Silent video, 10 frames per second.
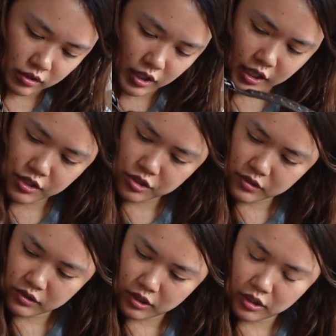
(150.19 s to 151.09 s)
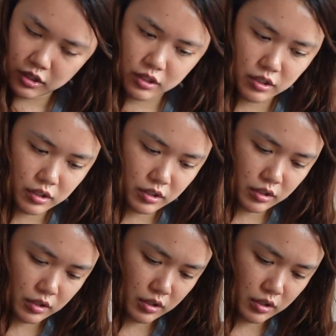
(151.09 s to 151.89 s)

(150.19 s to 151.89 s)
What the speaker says: the edges here.